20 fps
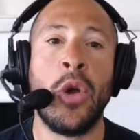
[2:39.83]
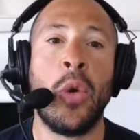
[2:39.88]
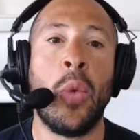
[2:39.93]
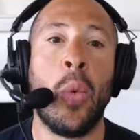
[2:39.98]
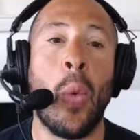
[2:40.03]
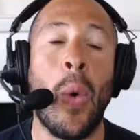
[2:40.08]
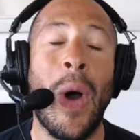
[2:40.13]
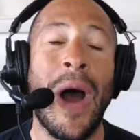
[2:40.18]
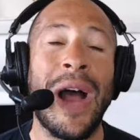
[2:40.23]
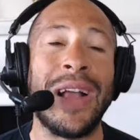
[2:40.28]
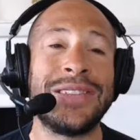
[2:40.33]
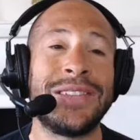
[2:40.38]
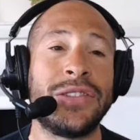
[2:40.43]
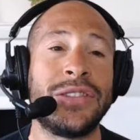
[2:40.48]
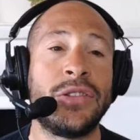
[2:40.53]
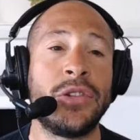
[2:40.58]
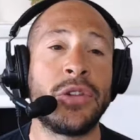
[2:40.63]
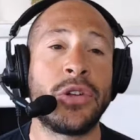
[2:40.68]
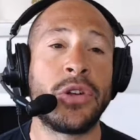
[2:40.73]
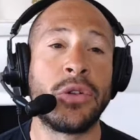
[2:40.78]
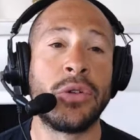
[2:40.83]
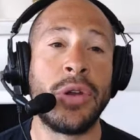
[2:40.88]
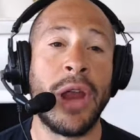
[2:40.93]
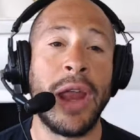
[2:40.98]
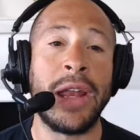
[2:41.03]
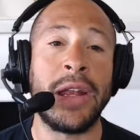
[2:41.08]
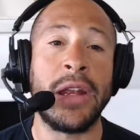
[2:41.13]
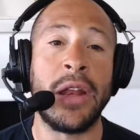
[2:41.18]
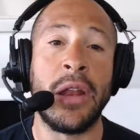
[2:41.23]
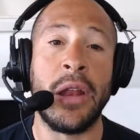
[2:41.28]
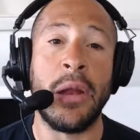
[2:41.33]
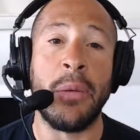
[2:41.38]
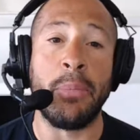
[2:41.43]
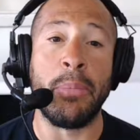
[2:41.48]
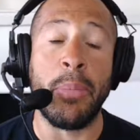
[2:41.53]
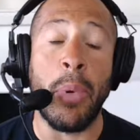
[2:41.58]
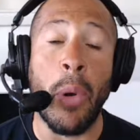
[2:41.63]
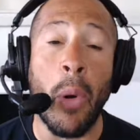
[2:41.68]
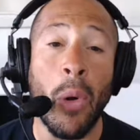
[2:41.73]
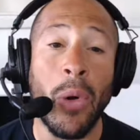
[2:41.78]
wants to create an
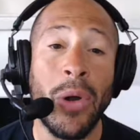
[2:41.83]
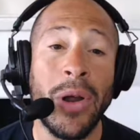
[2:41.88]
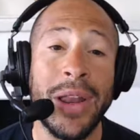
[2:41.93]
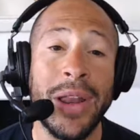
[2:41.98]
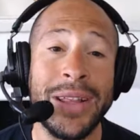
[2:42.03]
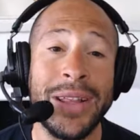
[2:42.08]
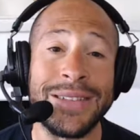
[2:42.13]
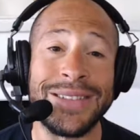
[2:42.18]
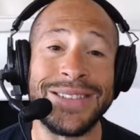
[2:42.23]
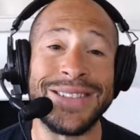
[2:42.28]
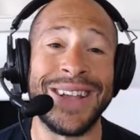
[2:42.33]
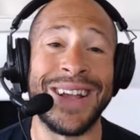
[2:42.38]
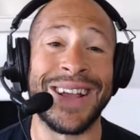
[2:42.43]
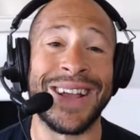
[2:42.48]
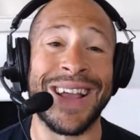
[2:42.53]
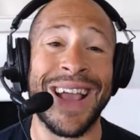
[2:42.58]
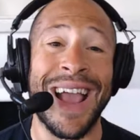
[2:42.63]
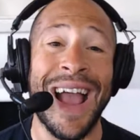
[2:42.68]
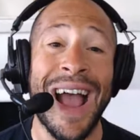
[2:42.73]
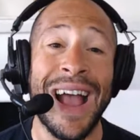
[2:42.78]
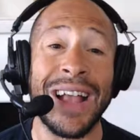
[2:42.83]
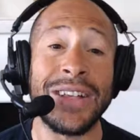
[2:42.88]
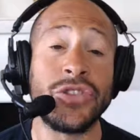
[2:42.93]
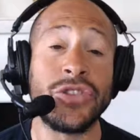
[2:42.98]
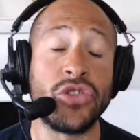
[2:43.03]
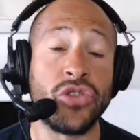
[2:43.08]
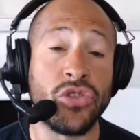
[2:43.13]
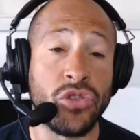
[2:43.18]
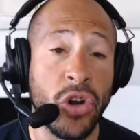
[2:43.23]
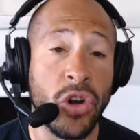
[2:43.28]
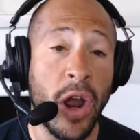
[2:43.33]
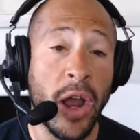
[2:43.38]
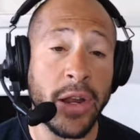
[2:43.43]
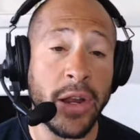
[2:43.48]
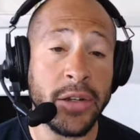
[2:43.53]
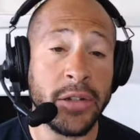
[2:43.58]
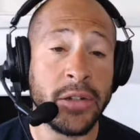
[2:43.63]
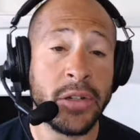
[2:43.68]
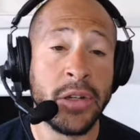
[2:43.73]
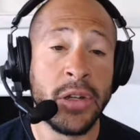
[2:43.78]
importance, a
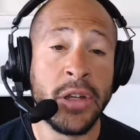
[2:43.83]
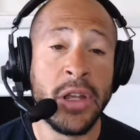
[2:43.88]
construct,